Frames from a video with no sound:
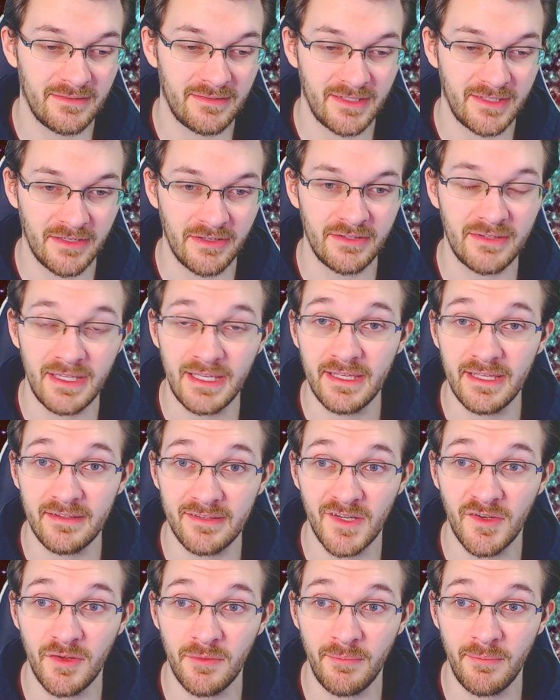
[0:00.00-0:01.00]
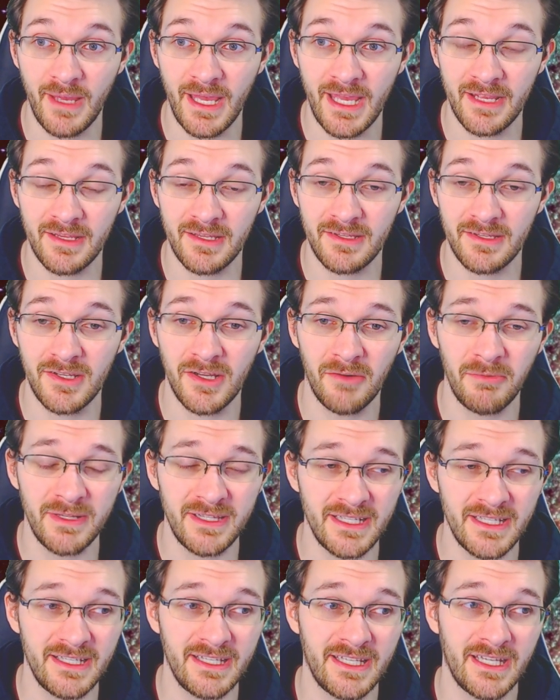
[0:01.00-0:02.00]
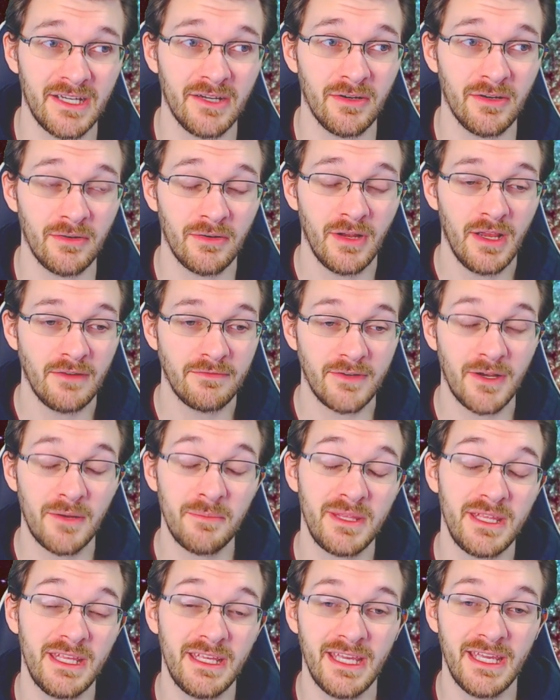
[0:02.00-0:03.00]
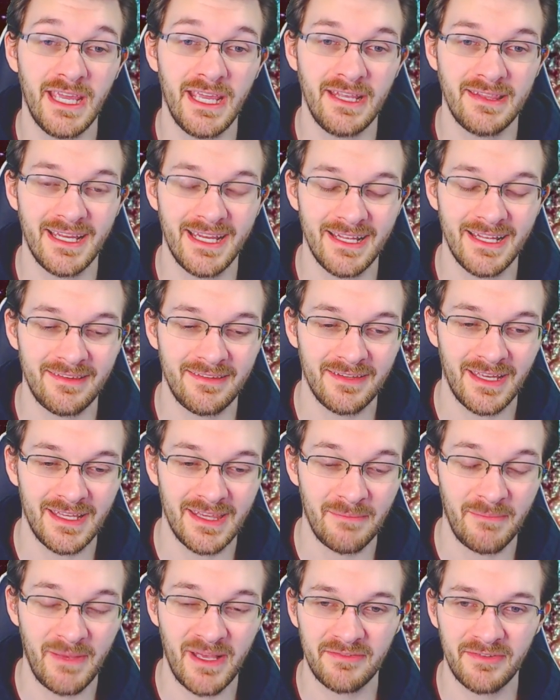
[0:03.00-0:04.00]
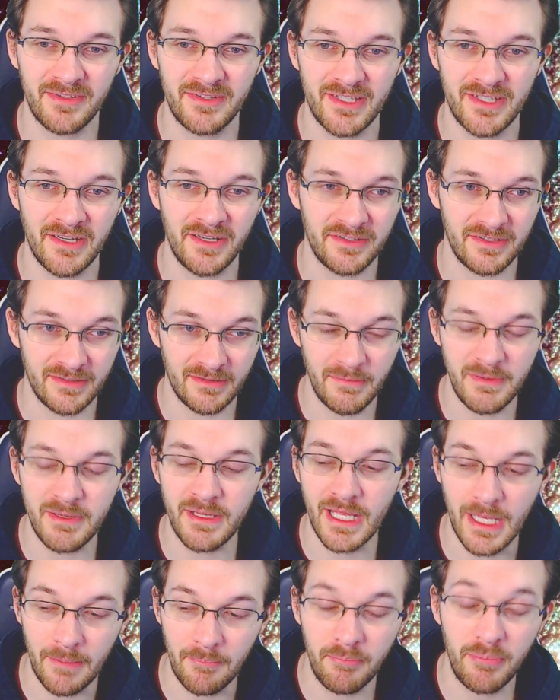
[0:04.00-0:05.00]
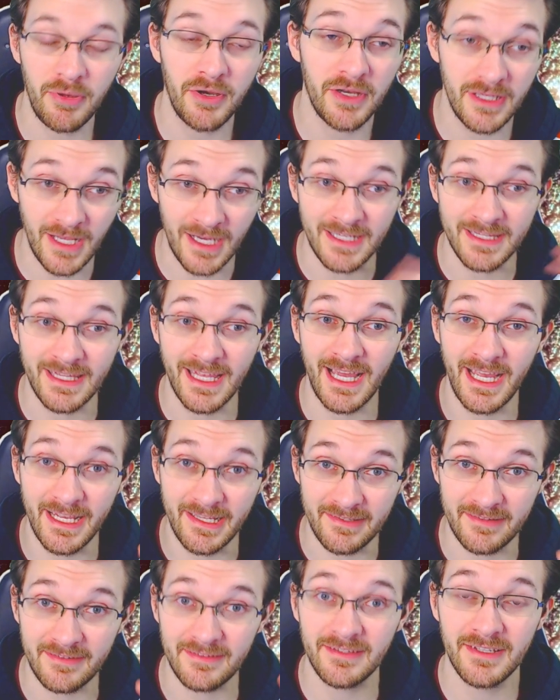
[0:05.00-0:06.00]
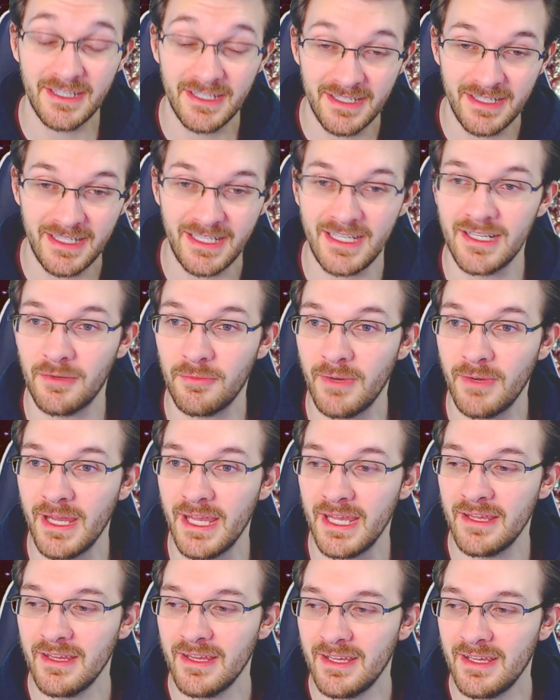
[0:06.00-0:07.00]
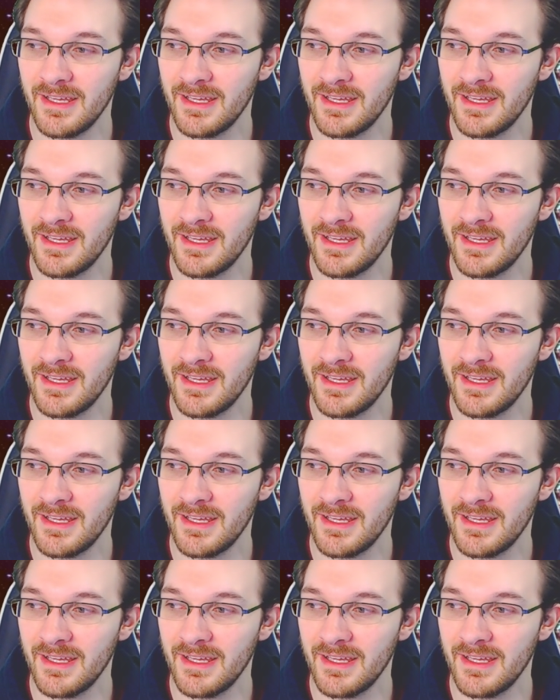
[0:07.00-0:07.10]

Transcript: series is coming back. You know, we did hear from E A that uh, the Mass Effect series is going to be kind of put on ice in a way